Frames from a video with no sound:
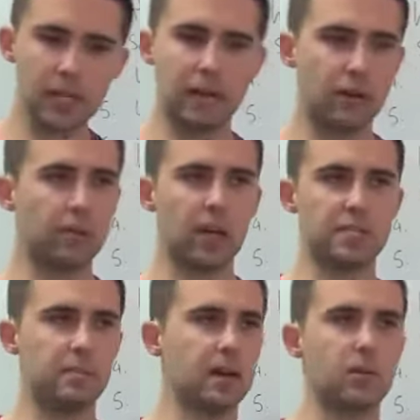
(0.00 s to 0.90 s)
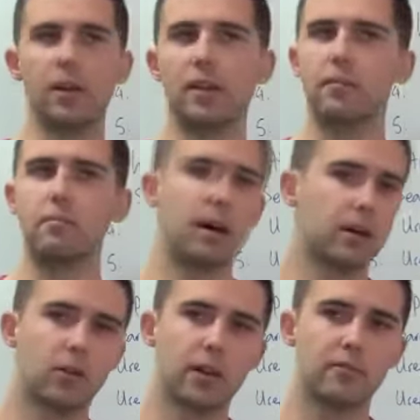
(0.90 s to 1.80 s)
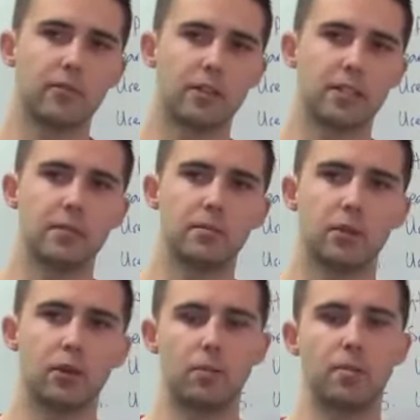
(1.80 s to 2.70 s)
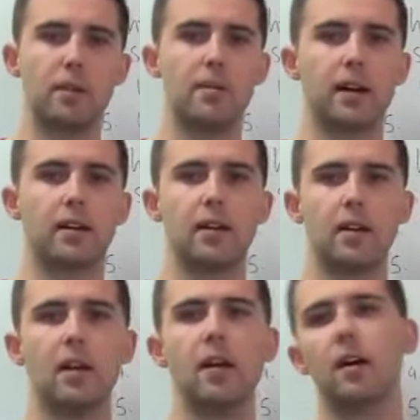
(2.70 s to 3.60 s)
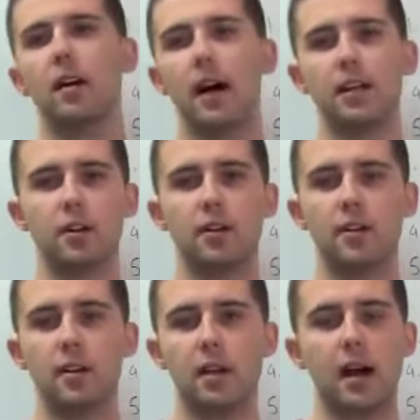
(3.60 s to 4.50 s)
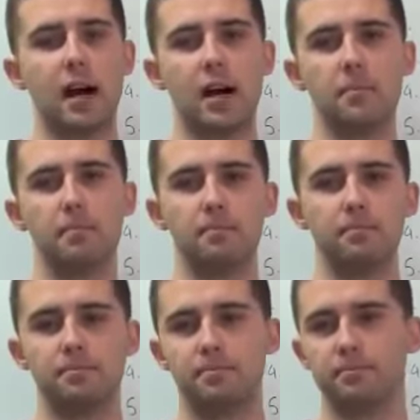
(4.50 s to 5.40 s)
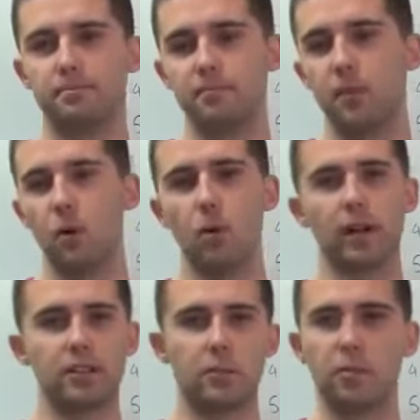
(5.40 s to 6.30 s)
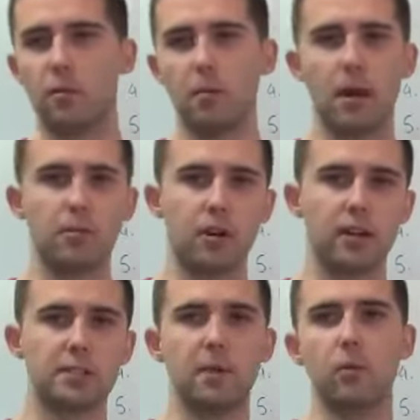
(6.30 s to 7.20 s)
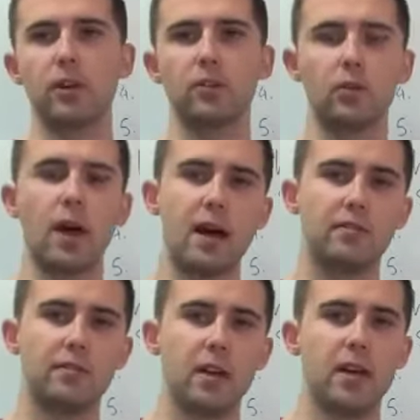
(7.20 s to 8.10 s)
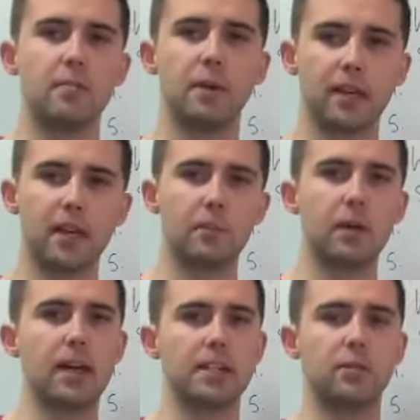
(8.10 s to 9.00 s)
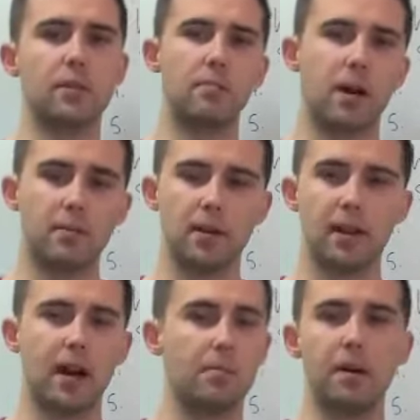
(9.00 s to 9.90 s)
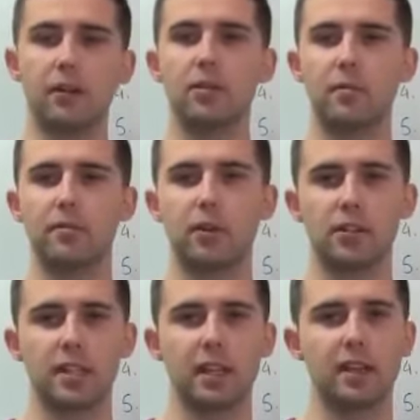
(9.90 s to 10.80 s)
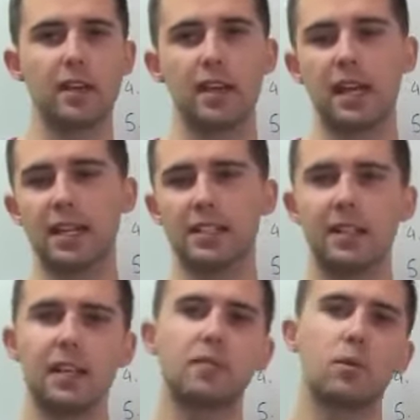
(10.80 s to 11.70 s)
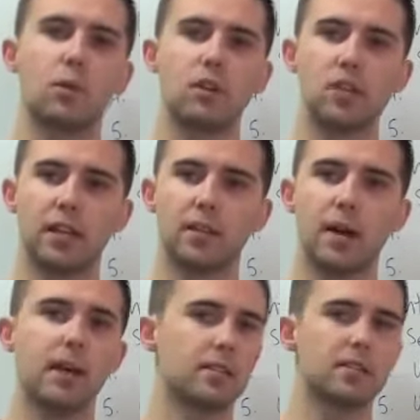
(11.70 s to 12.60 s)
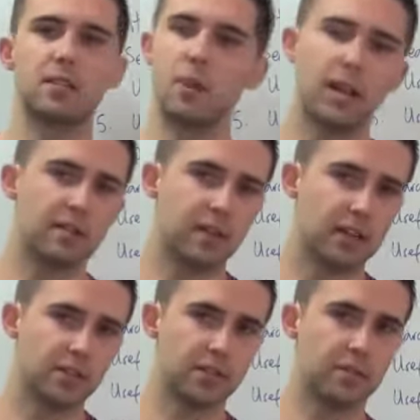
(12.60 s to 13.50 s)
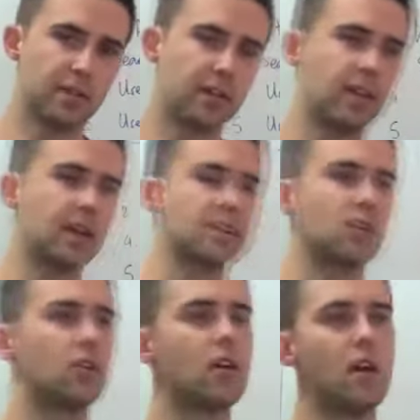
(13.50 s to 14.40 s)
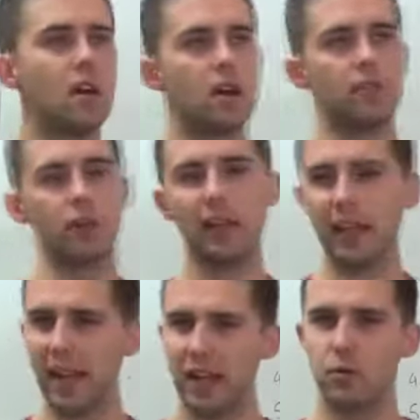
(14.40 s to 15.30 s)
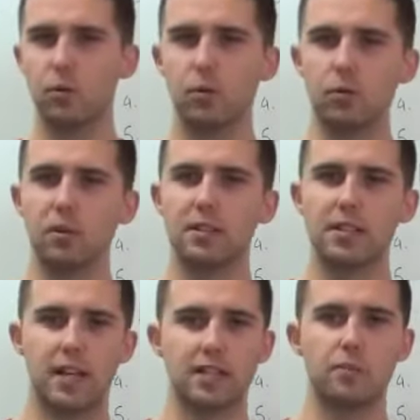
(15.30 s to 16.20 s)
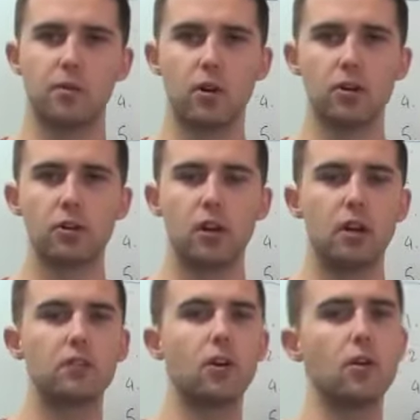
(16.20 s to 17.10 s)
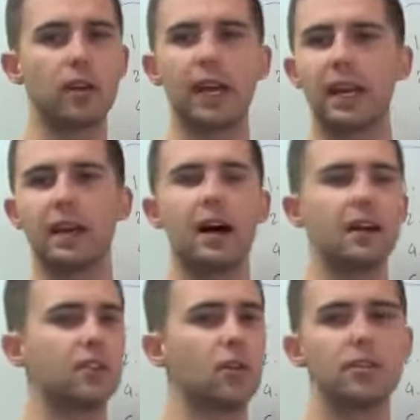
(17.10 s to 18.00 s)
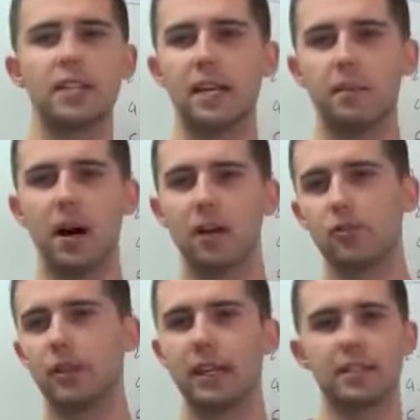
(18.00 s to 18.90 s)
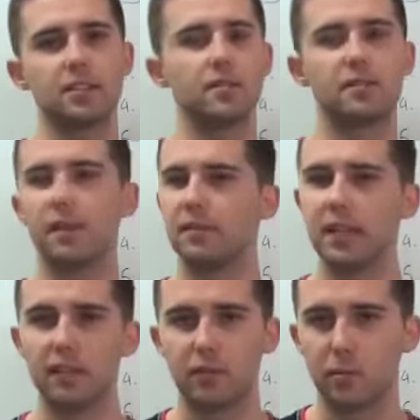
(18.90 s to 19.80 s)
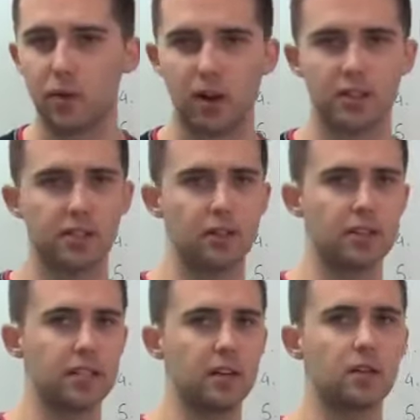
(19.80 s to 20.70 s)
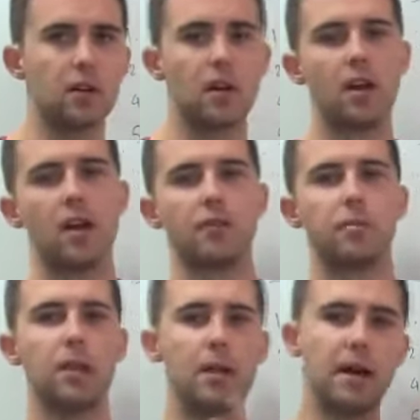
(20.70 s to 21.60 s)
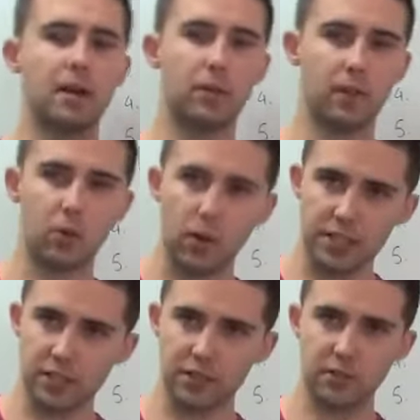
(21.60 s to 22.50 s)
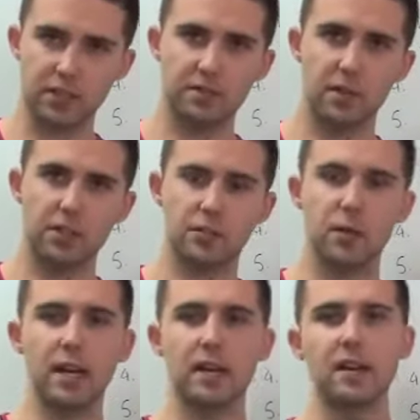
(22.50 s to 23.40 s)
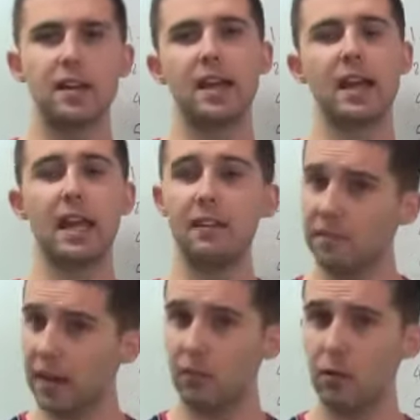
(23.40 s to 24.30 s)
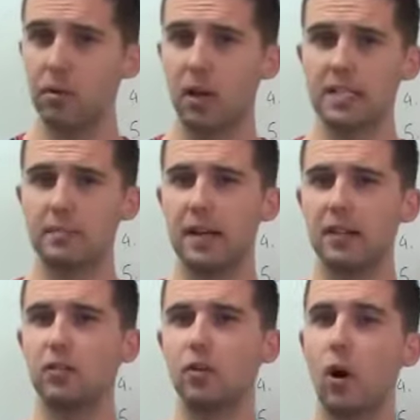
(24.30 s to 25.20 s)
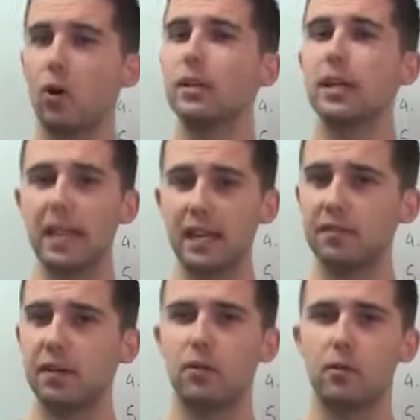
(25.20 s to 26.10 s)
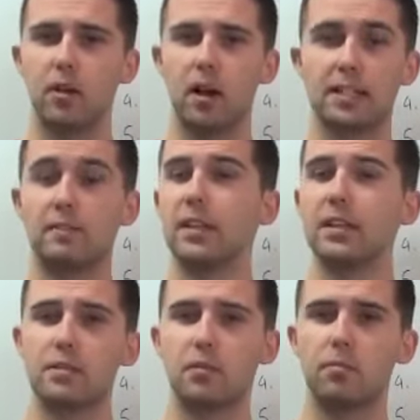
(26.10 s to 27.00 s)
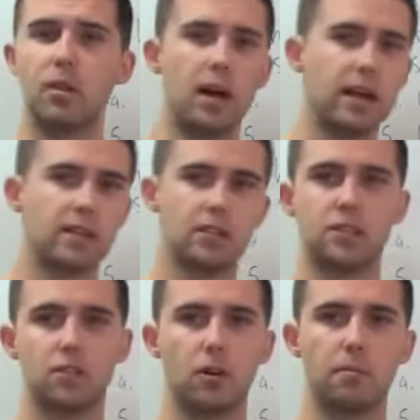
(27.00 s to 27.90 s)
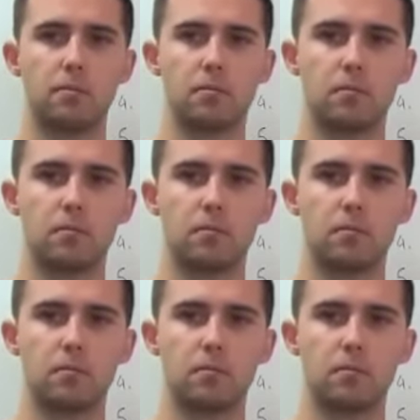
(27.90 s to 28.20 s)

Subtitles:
He replies back with buttercream, for example. You reply back, hi John, not wanting to promote my products, but we do have pink cupcakes with buttercream frosting. Here's a link if you want to check them out, smiley face or something like that. So a very casual sales approach. Don't hit hard, don't send him 100 links to 50 different products that you sell. Reply back with a question to his first tweet. If he replies back to you, only if he replies. If he doesn't reply, stop.